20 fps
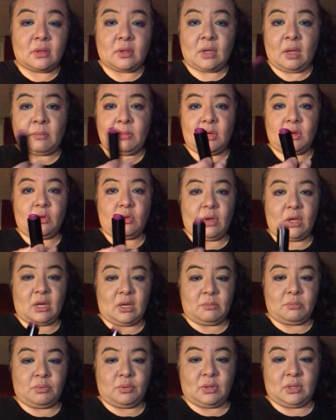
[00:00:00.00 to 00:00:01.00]
I'm gonna go ahead
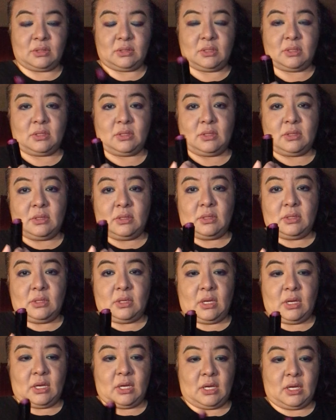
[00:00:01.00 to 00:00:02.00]
and put
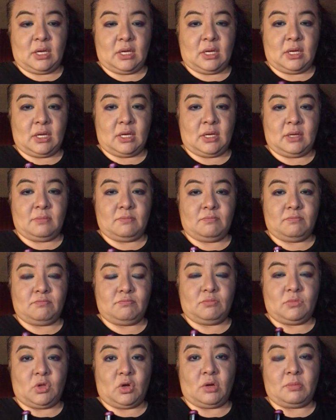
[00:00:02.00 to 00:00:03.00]
uh,
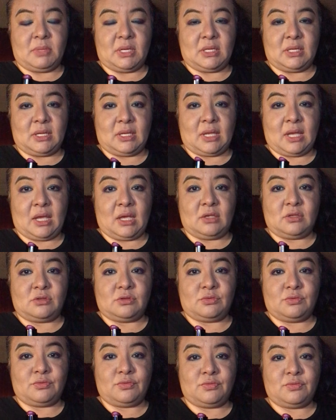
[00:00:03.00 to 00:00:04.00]
Urban
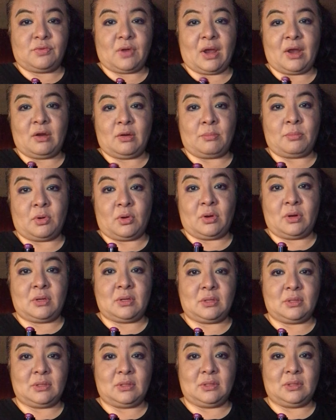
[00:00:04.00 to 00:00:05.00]
Decay's Firebird
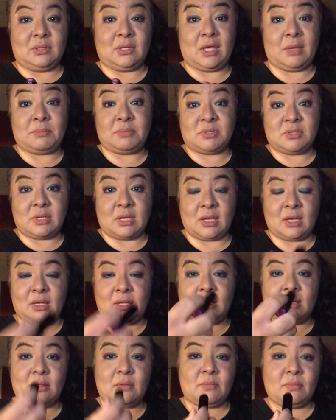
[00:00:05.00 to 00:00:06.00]
lipstick
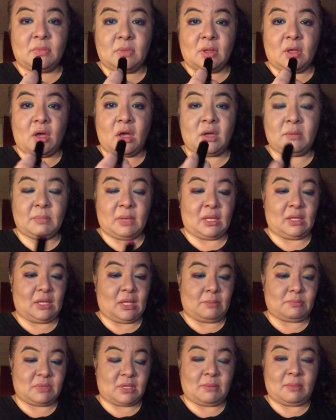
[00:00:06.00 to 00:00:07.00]
on my
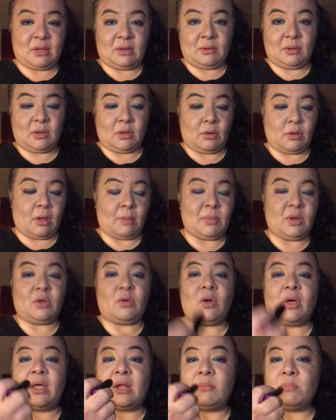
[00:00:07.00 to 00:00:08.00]
lips. I'm gonna
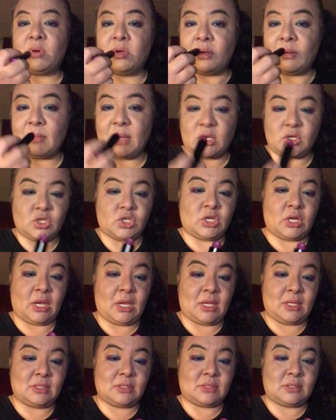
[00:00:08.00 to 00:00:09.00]
go ahead and put it on my
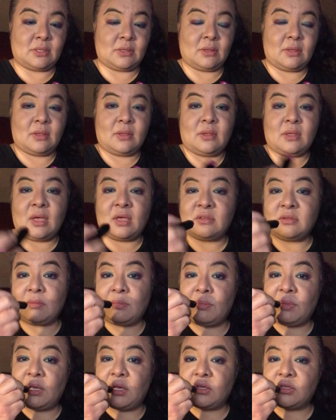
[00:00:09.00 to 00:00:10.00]
cheeks as a
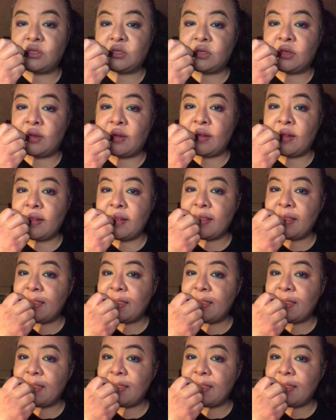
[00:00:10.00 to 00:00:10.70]
blush too,